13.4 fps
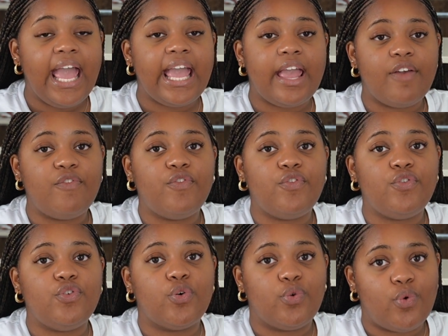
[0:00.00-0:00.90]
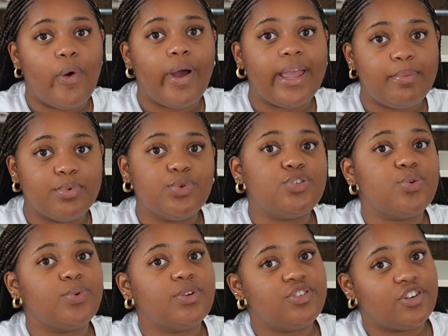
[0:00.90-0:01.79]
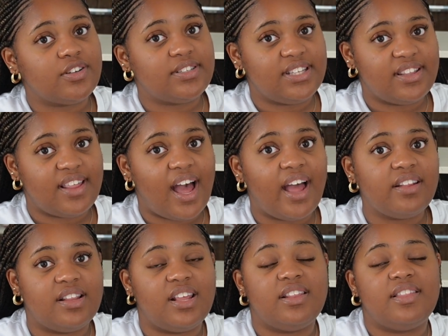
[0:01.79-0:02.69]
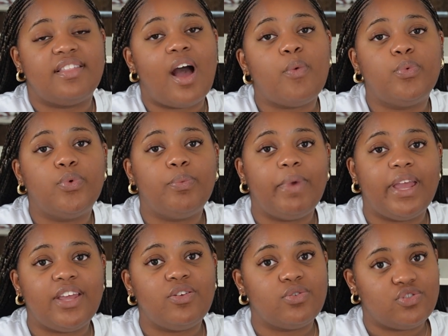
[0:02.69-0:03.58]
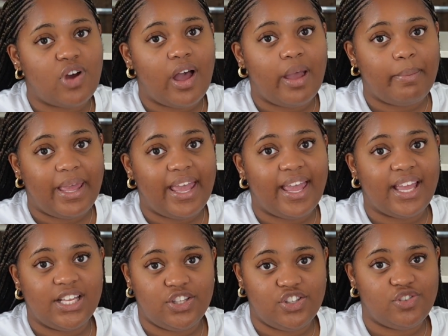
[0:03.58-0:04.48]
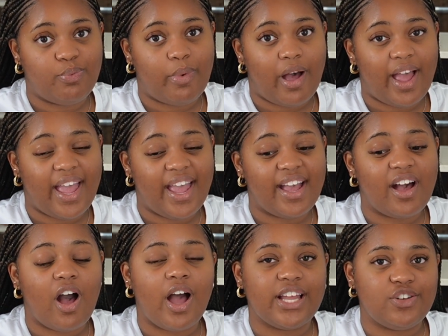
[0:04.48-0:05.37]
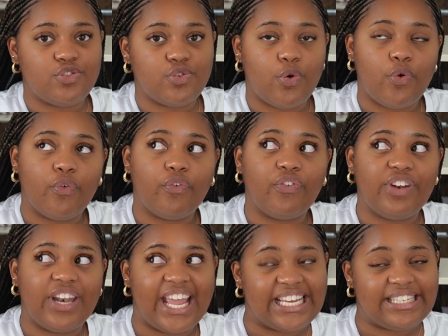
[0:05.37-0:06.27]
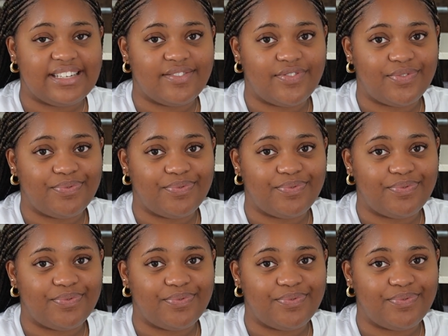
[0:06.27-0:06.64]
if you're not able to adjust to that, and then that will make your time here in Dubai kind of negative.